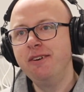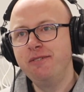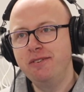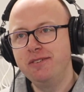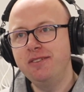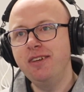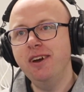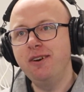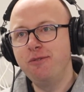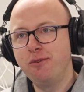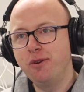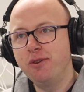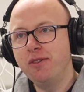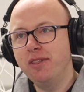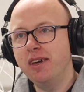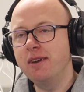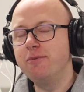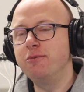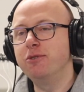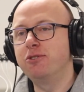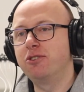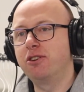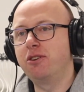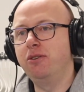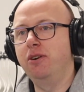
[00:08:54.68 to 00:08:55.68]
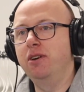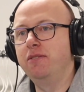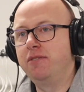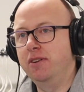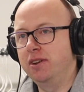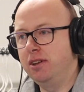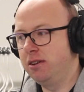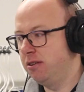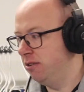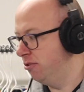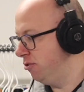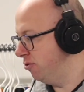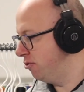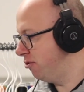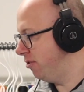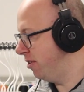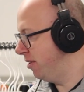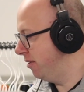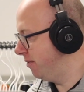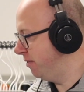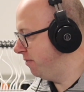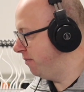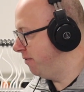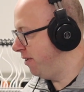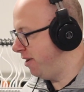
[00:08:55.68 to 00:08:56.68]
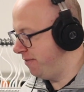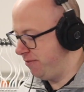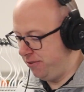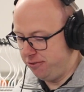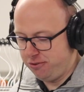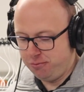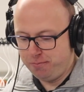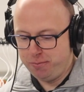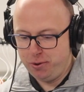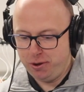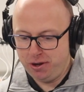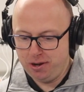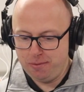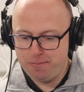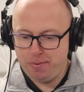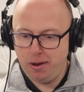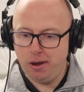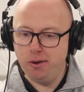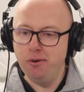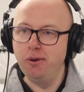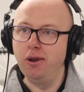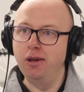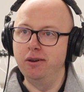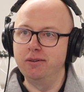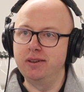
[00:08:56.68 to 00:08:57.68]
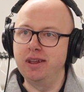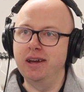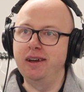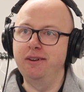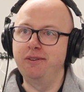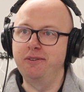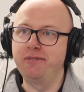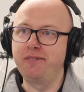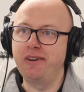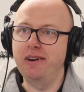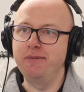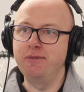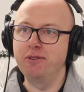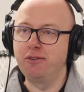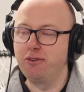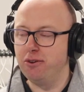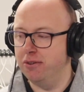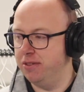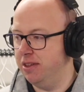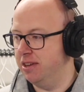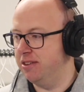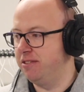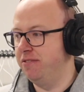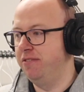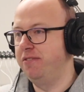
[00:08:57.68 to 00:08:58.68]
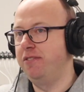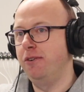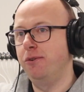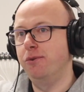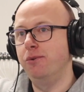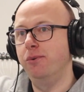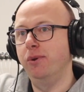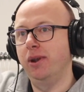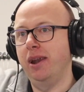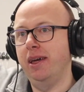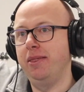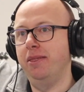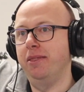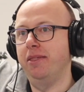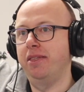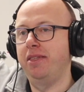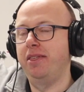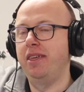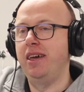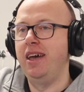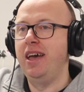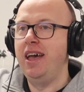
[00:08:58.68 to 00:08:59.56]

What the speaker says: We've done one of them, which is quite funny, because you're trying to, rather than just putting a polo down to front, you've got this full length